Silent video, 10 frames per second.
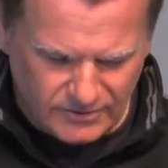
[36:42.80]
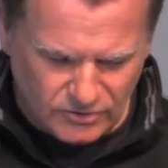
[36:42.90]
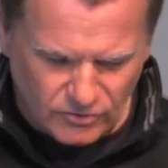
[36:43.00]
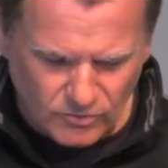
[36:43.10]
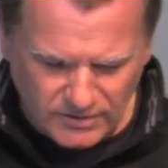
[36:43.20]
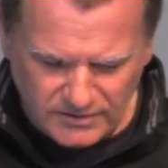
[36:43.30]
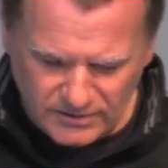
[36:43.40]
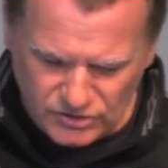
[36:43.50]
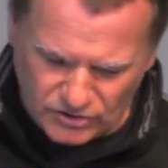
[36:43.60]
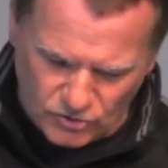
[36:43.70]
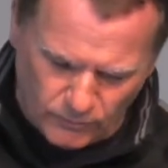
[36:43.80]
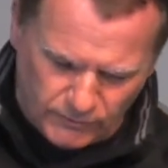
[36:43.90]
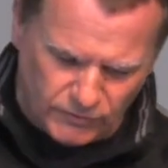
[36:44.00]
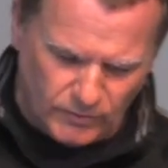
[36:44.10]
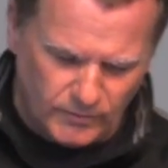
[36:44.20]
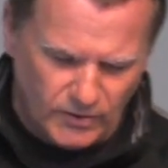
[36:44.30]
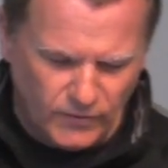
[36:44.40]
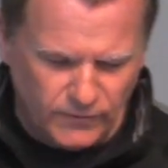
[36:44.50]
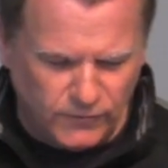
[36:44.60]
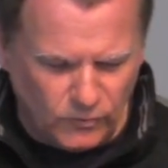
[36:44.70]
Not only did she go from
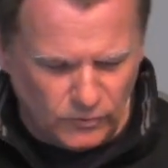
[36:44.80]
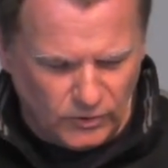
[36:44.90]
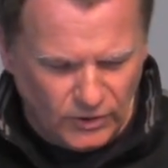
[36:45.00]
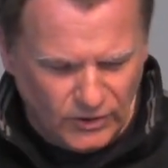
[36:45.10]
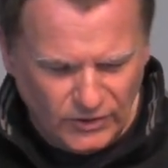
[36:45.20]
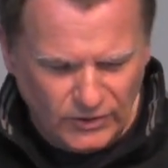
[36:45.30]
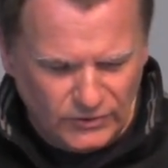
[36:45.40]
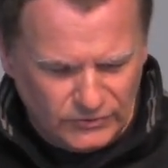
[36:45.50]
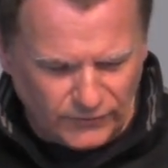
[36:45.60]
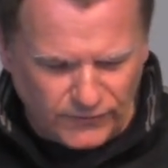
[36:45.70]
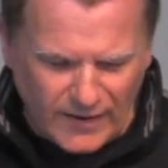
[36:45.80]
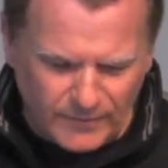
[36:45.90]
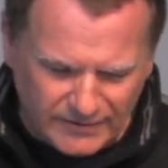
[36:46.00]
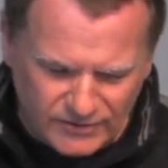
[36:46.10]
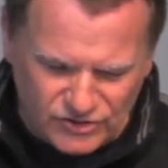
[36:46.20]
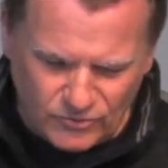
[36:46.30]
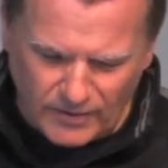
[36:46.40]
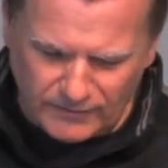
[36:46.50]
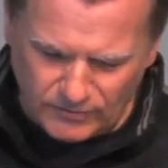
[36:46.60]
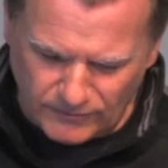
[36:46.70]
four to family, she
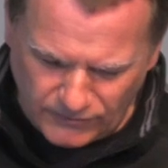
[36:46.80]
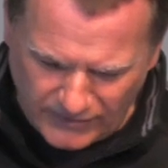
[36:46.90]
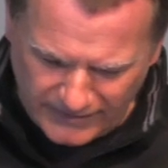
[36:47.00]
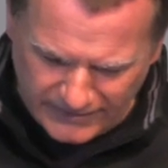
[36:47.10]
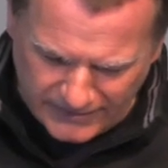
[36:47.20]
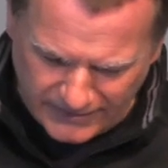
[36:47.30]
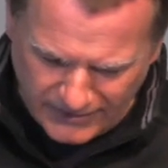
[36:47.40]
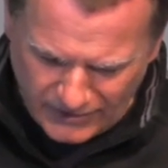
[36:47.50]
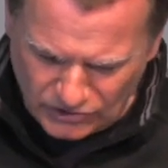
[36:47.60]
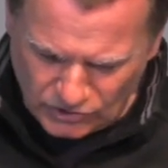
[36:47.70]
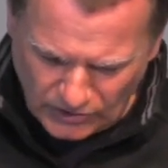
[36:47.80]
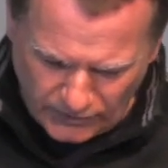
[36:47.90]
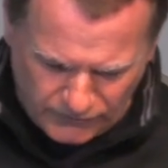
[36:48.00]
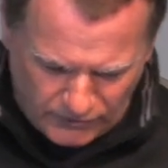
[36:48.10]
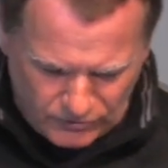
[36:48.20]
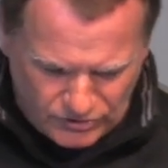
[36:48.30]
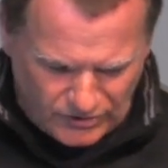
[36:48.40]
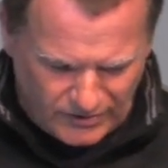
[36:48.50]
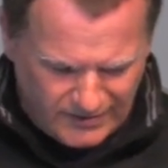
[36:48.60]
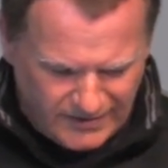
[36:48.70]
went from failure to her future.